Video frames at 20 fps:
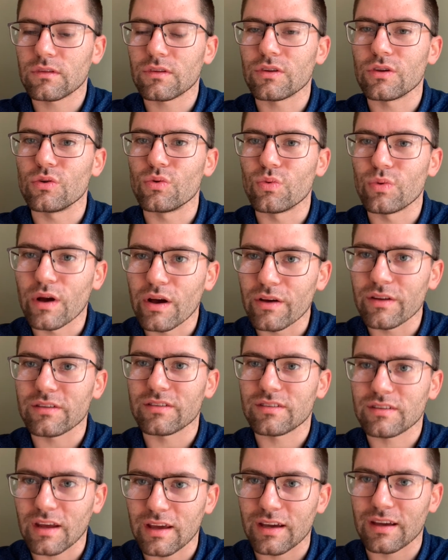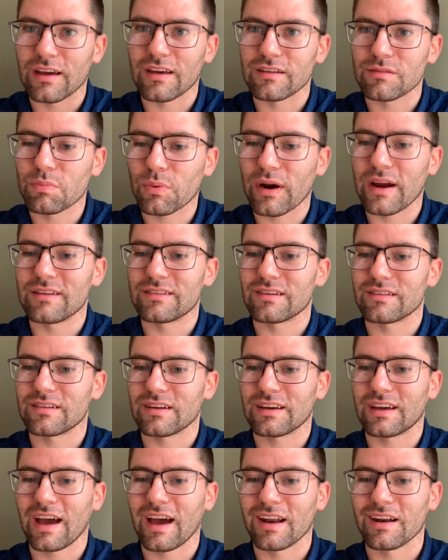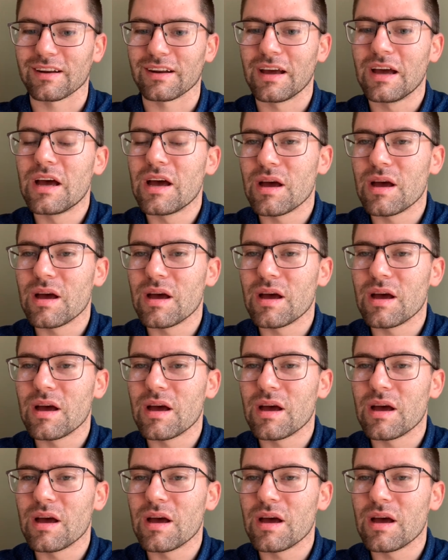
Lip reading: You will sing his praises again